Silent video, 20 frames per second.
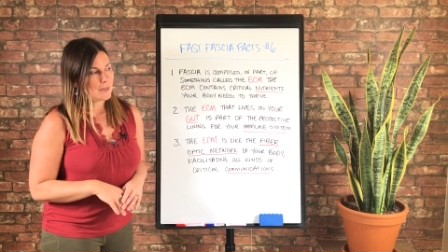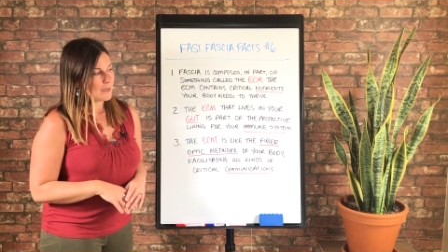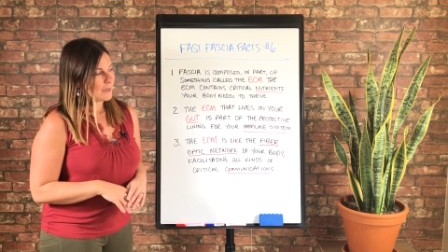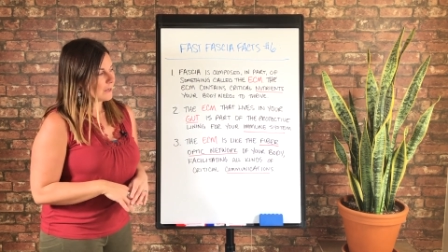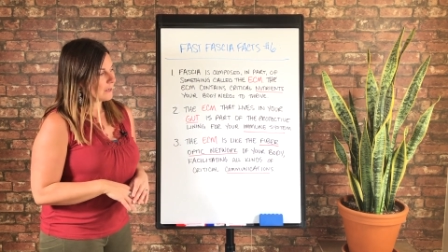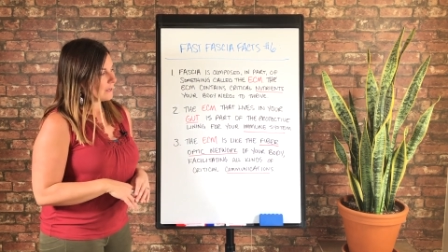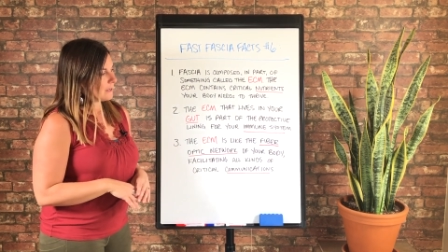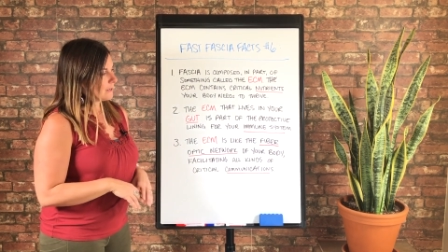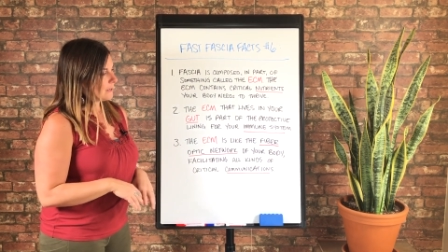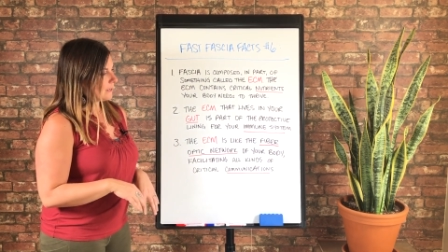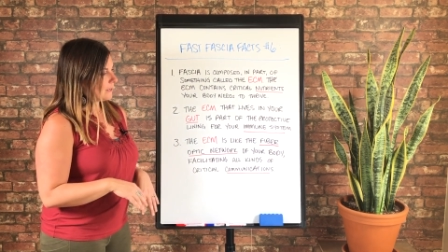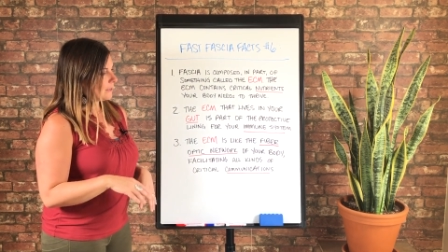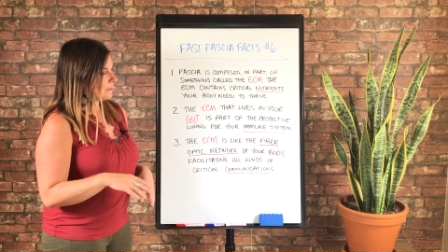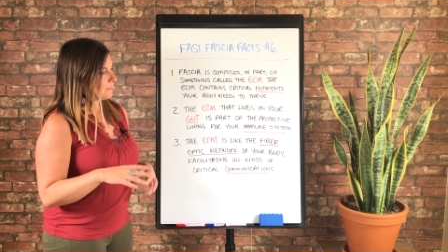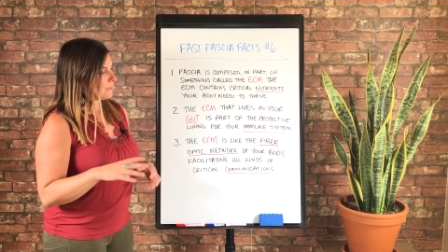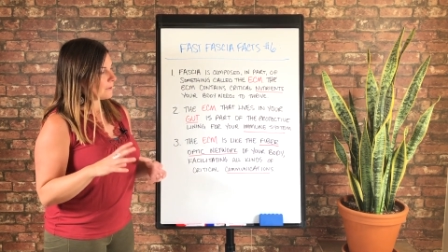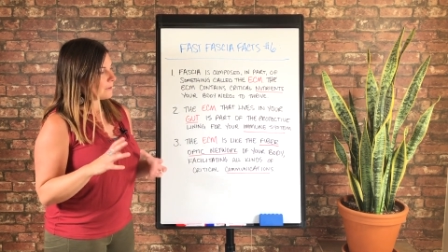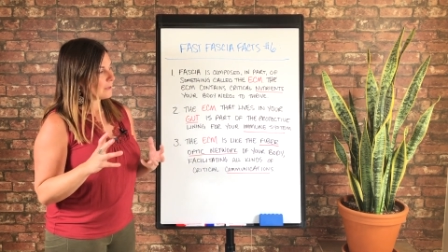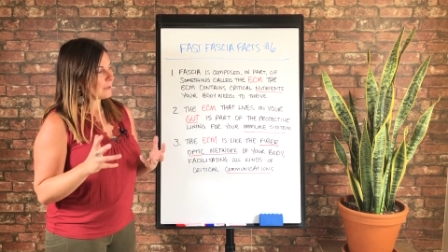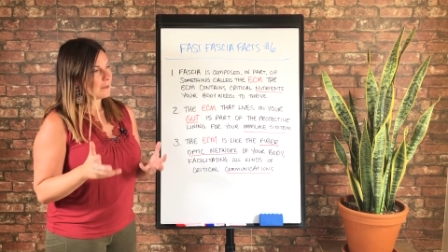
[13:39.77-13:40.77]
And I
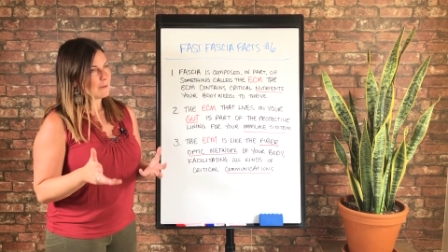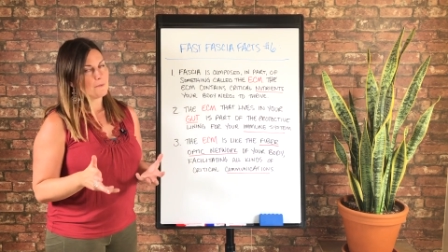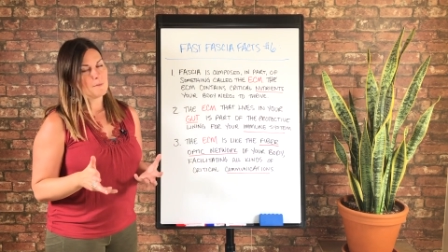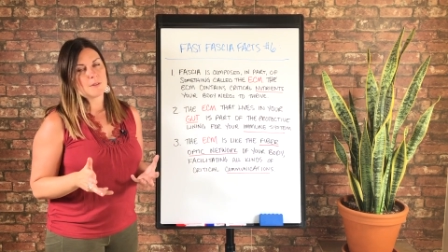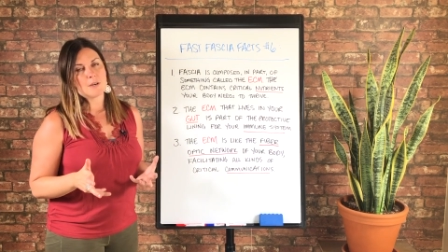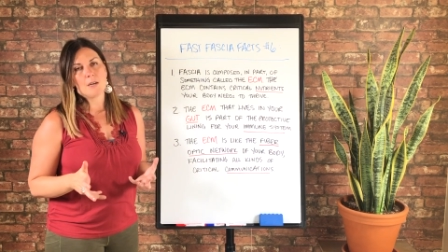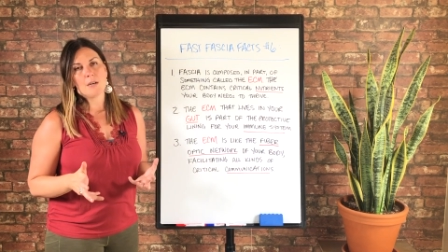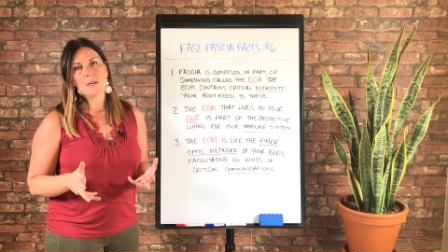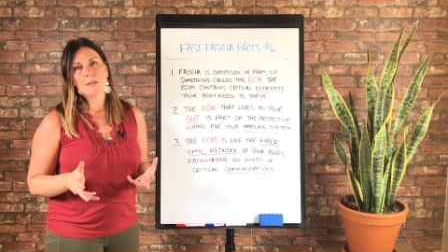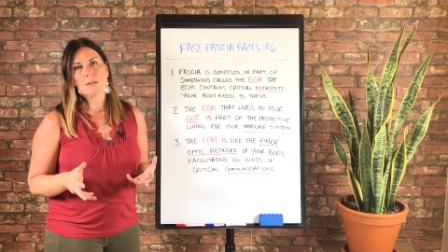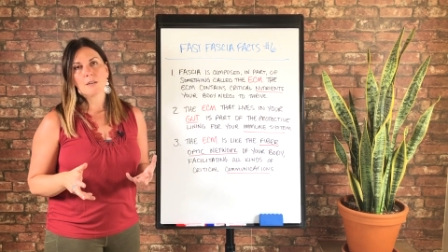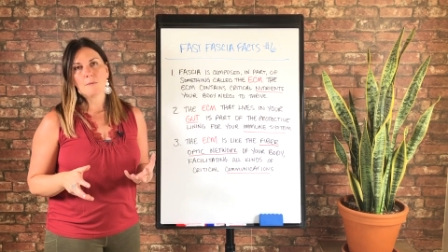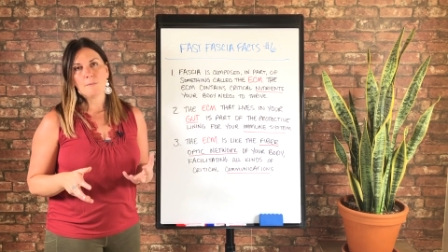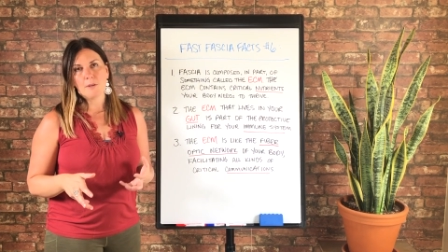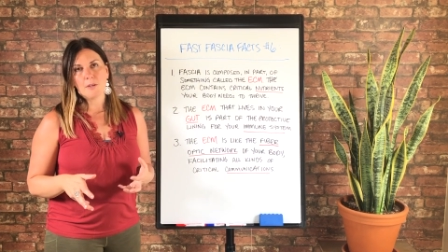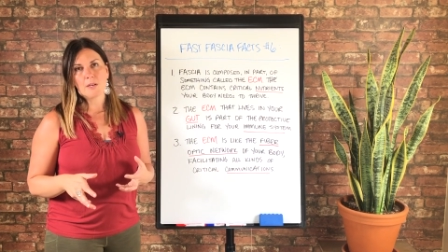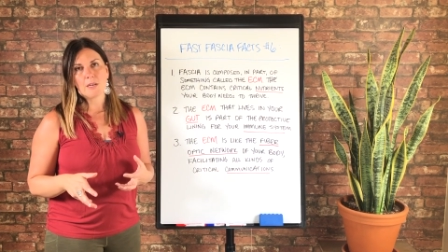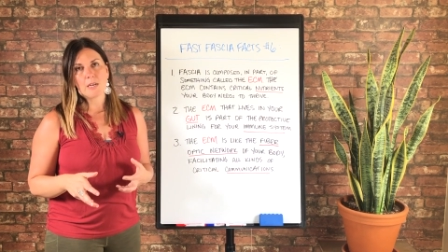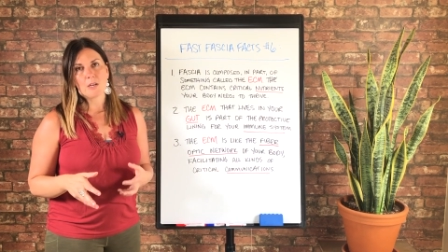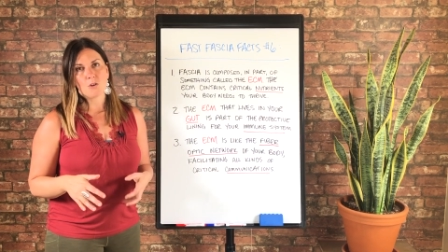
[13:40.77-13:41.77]
believe that
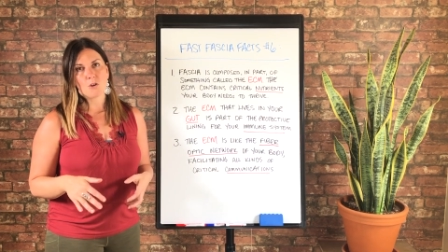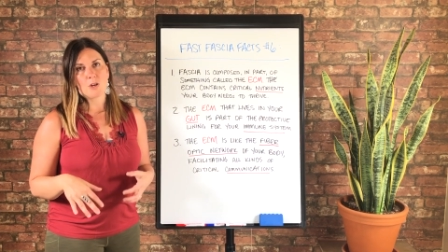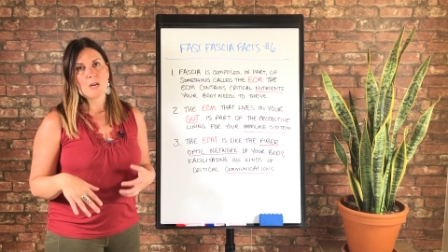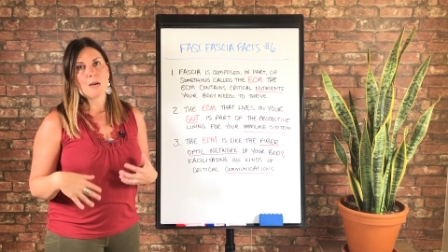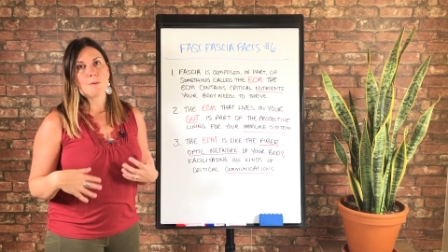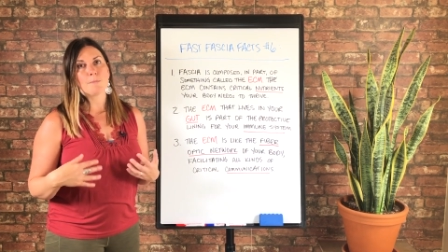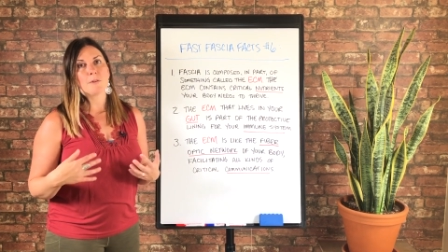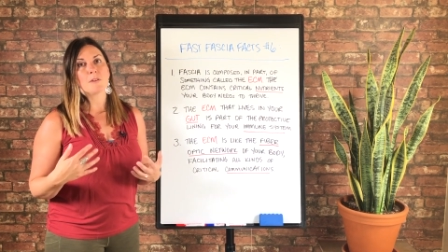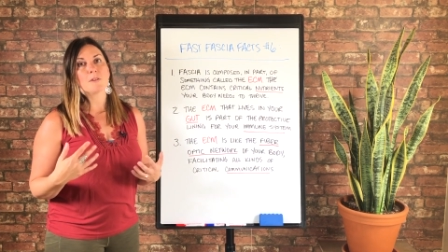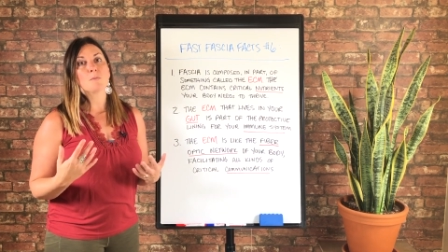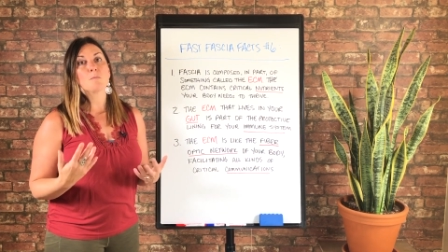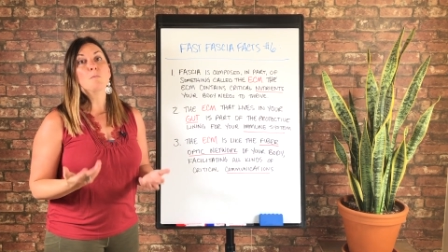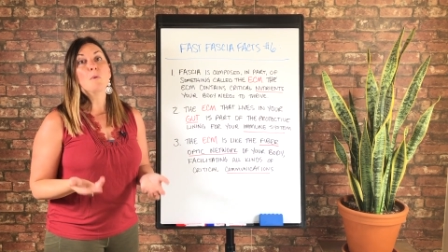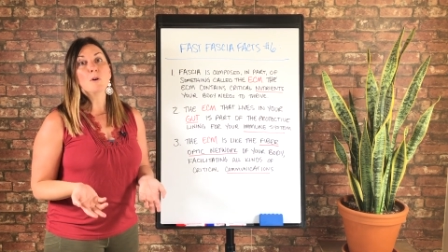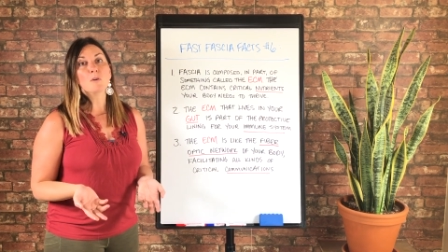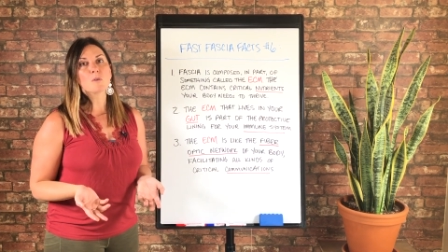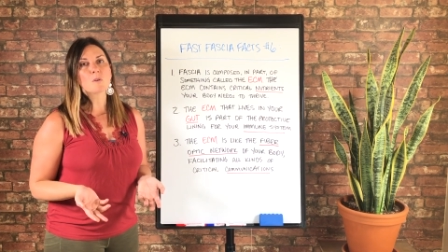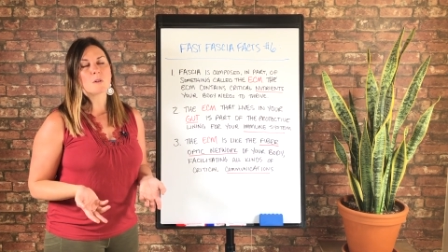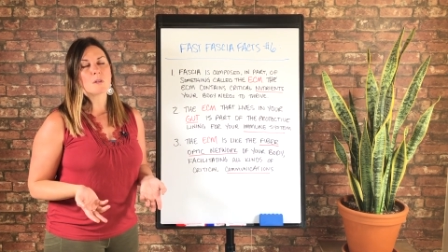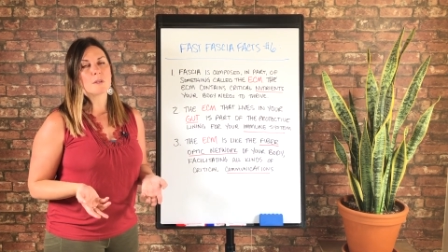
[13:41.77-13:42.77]
communication happens
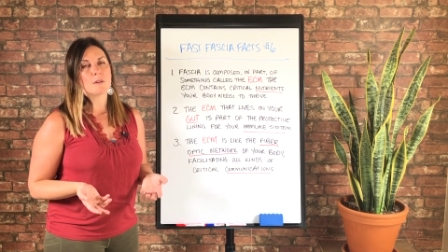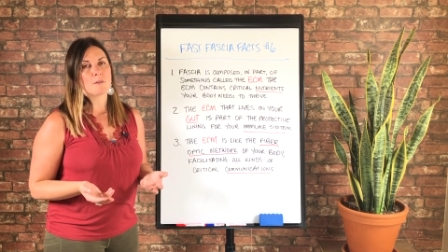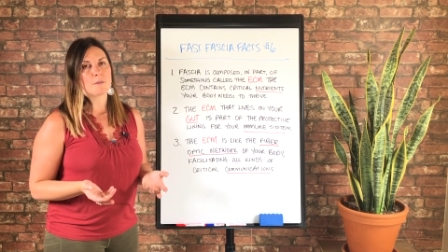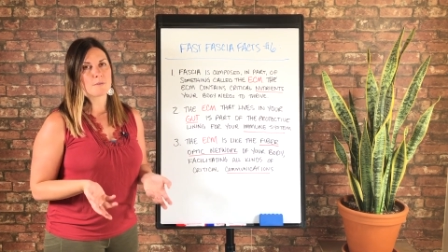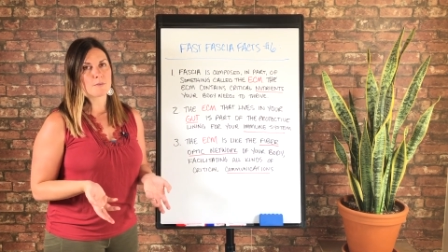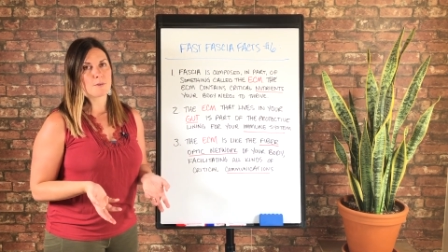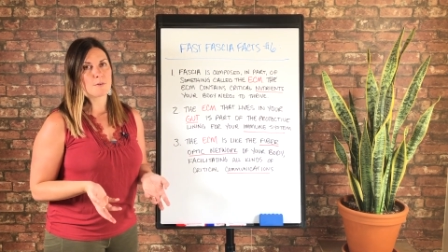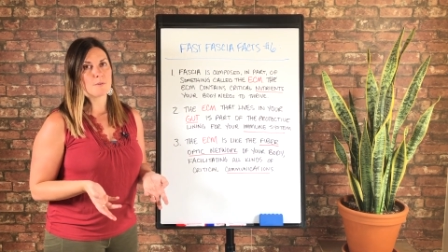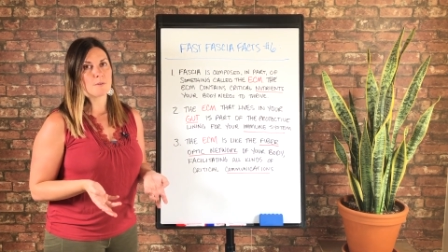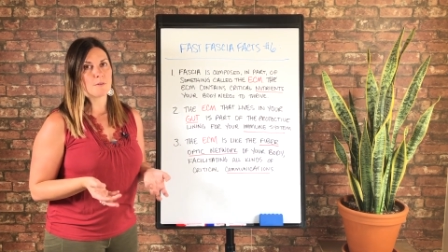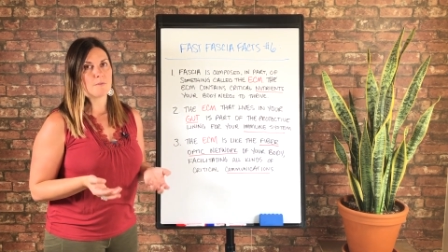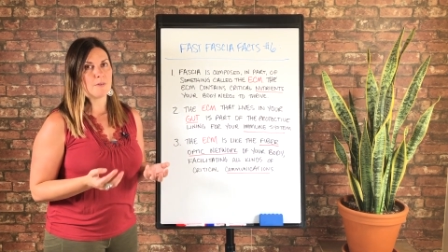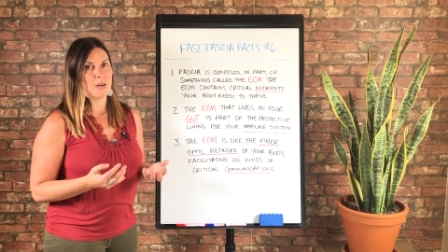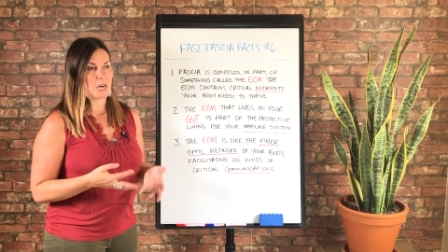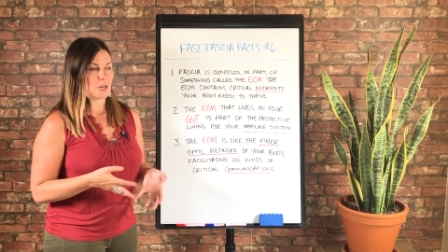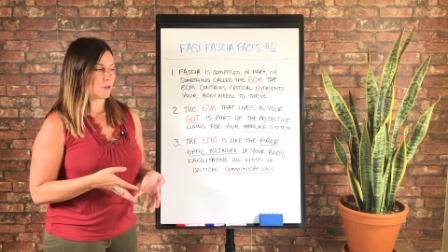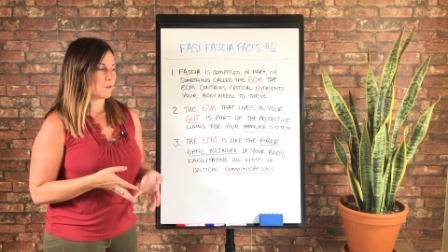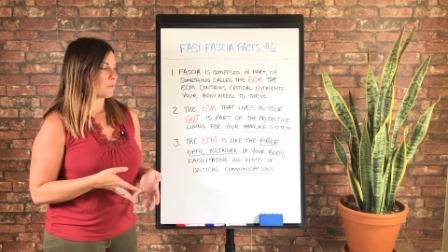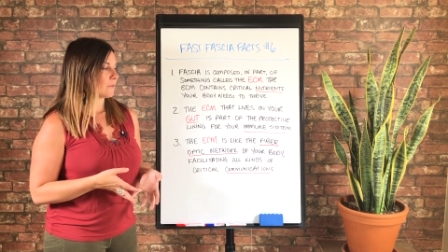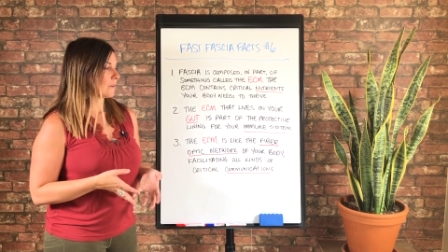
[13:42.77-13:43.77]
mostly through the
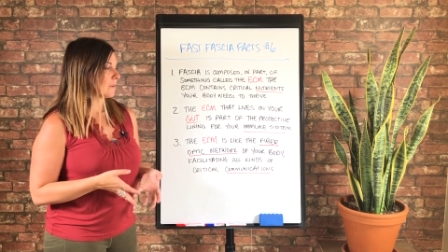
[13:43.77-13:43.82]
fascial